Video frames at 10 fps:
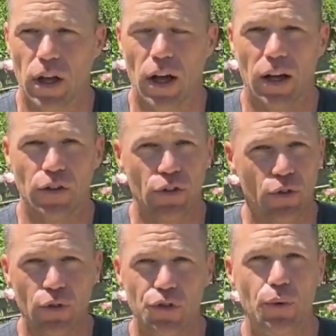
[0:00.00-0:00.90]
As
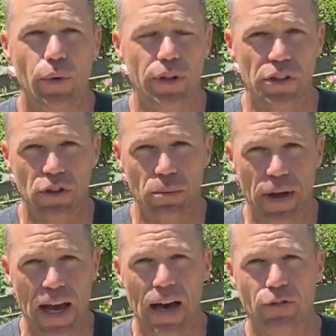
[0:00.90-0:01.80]
soon as you release them, they
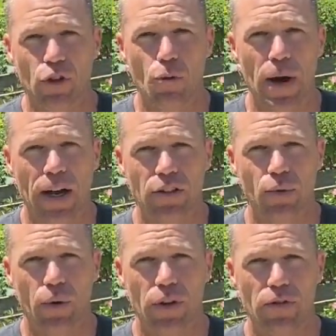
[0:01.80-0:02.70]
have to go back
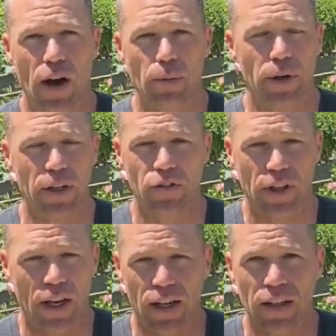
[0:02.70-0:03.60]
to where they've hibernated.
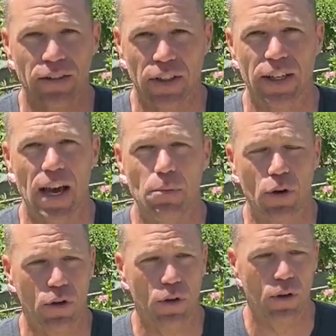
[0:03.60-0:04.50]
It's a
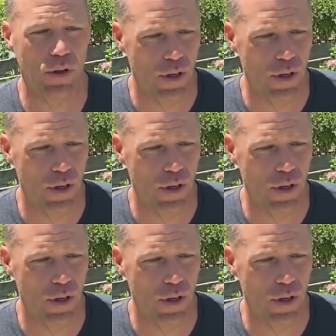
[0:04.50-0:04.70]
chemical